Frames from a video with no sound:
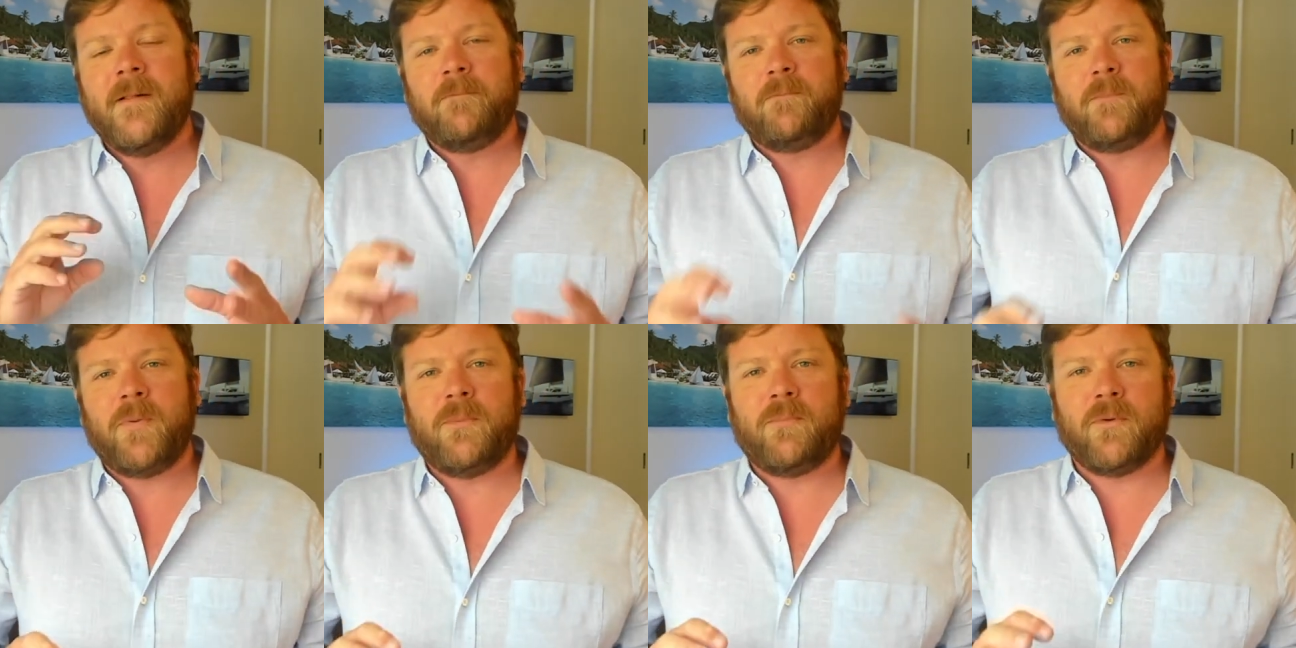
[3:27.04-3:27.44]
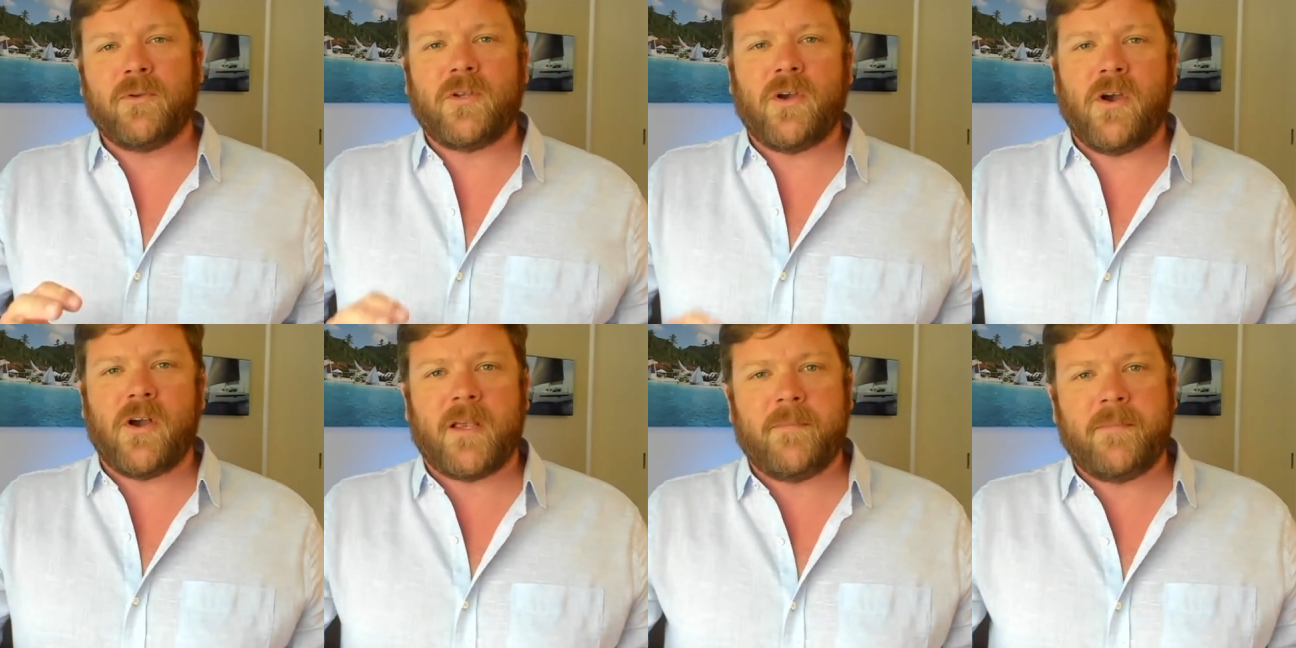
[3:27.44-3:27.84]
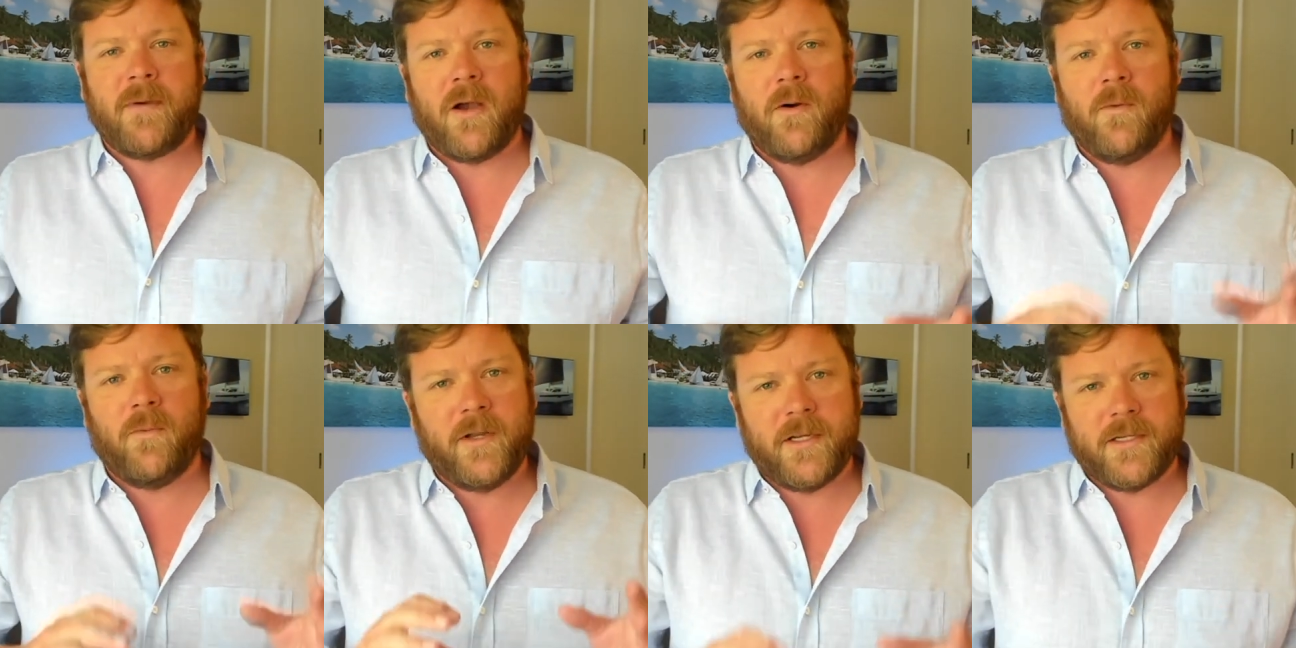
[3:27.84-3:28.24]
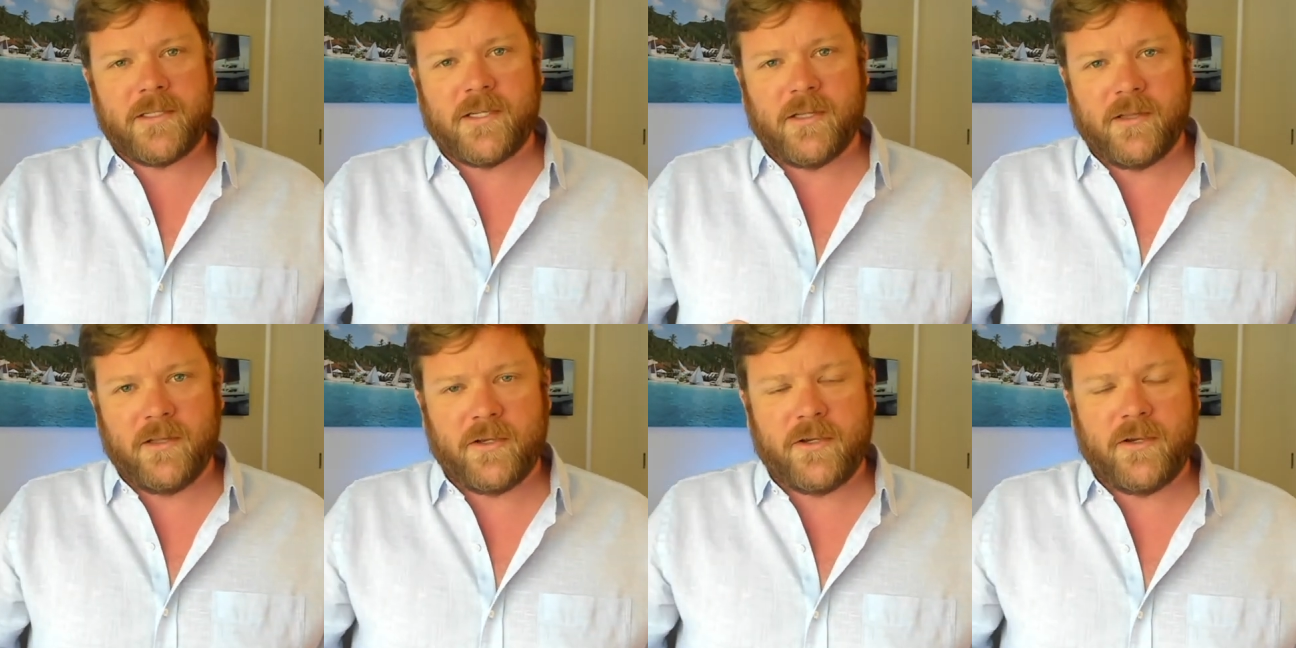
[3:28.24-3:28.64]
people talk about when it's
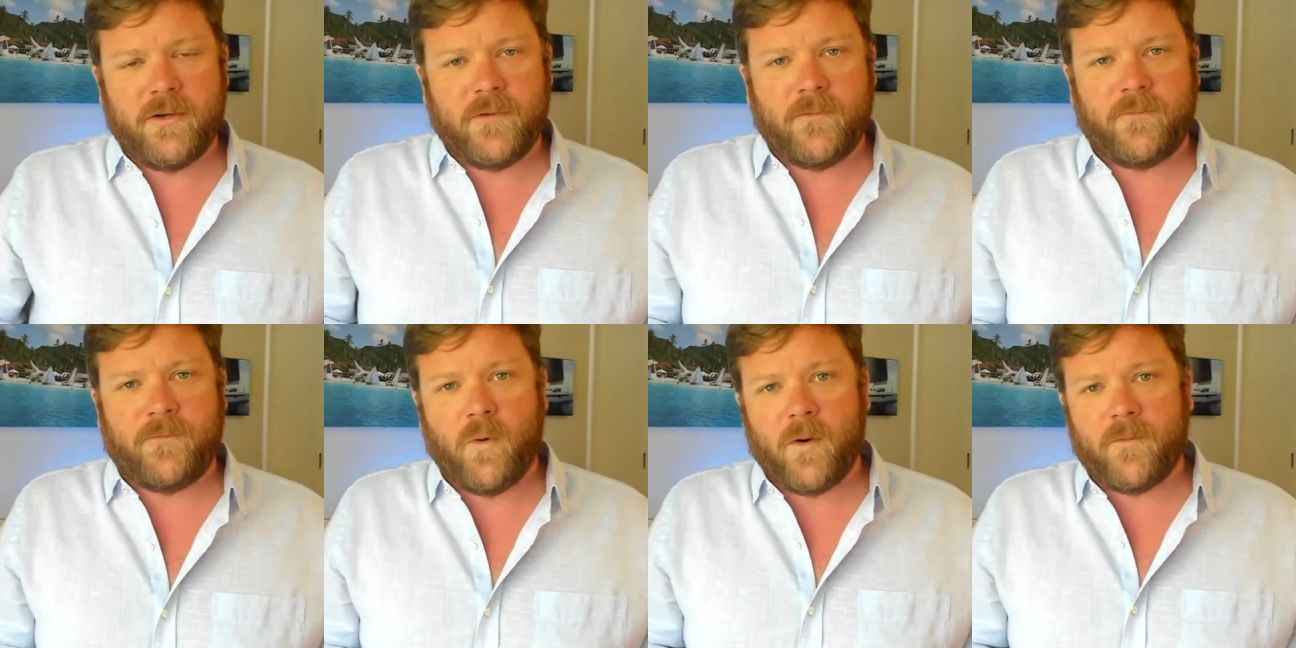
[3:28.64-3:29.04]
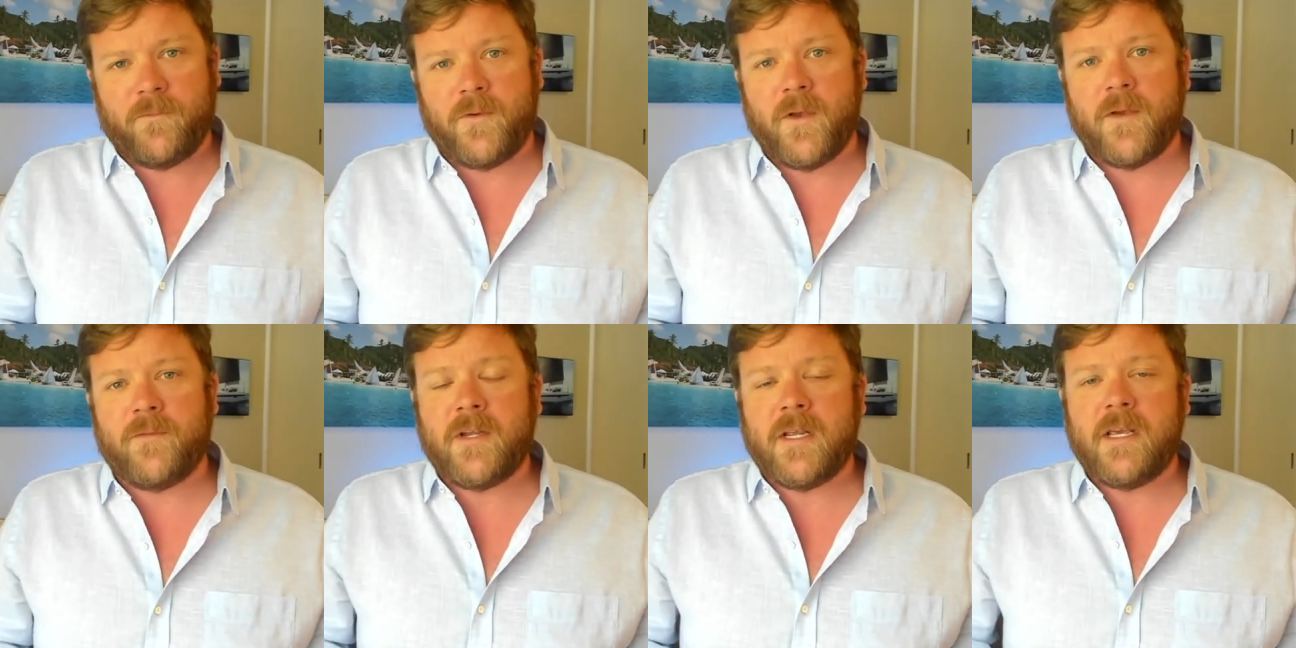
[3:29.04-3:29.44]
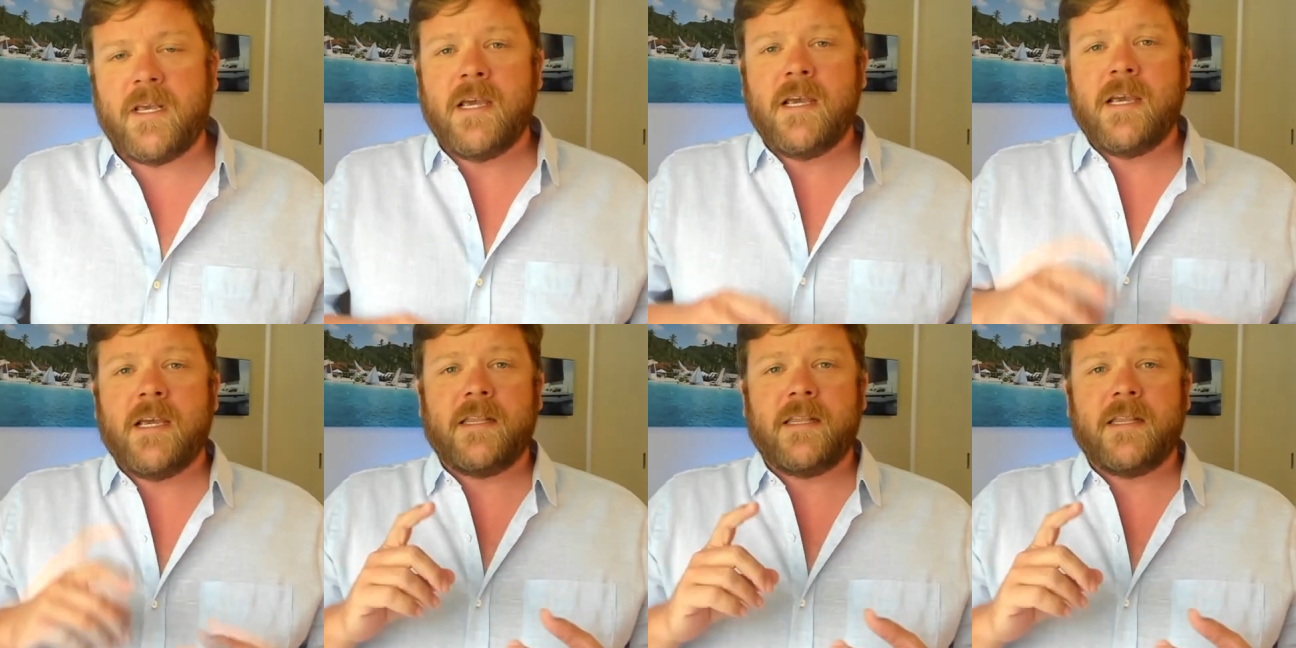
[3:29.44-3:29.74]
a Lagoon 450.